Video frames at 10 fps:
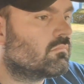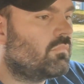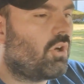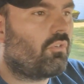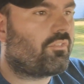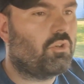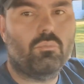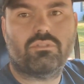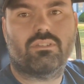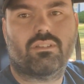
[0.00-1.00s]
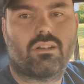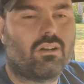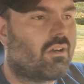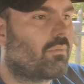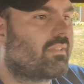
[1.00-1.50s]
No fumes in the
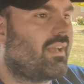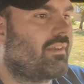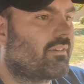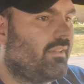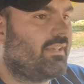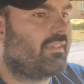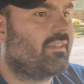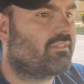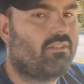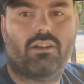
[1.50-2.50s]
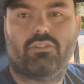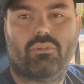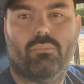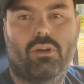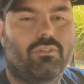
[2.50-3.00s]
car with the header leak. I think as long as
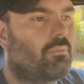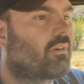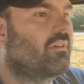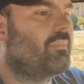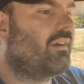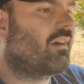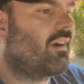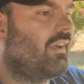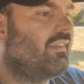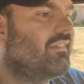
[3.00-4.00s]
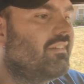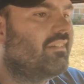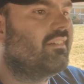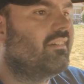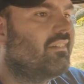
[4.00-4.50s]
we're moving, we're gonna be all right.
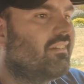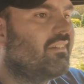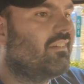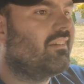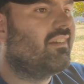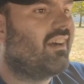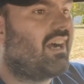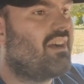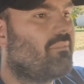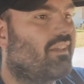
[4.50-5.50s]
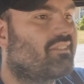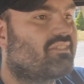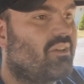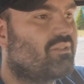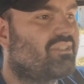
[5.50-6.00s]
I am like
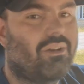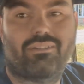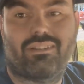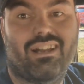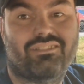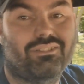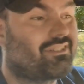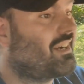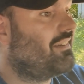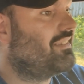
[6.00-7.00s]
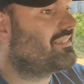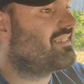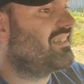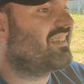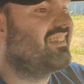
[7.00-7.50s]
so stoked to actually drive this
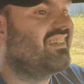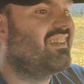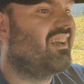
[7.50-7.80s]
thing.